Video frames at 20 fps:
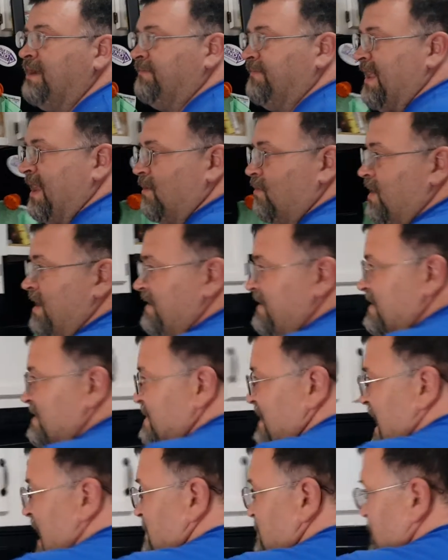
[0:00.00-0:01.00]
That way
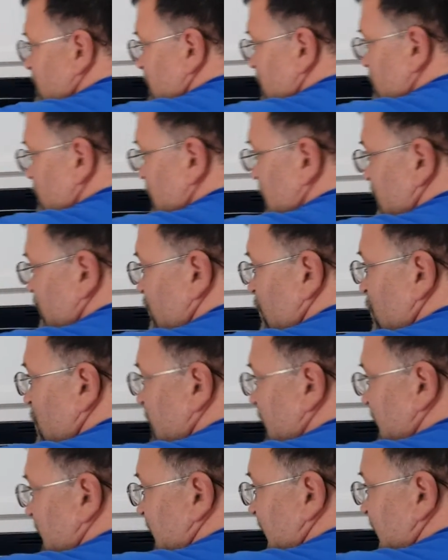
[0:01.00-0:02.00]
this cabinet could be a
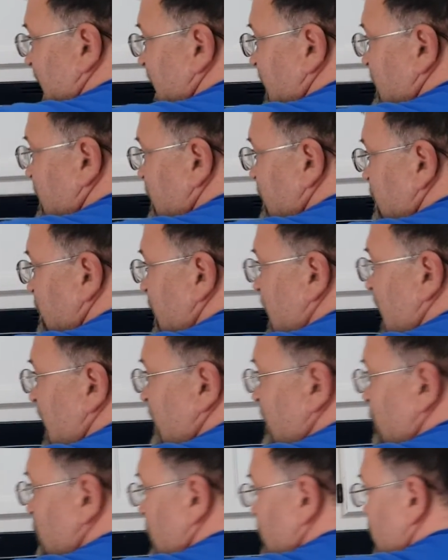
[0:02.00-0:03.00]
29
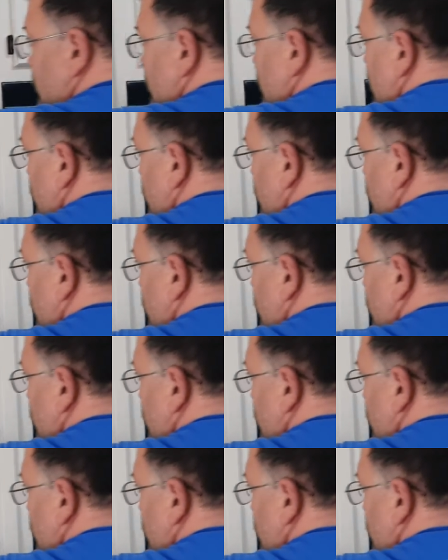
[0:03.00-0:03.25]
and then we put a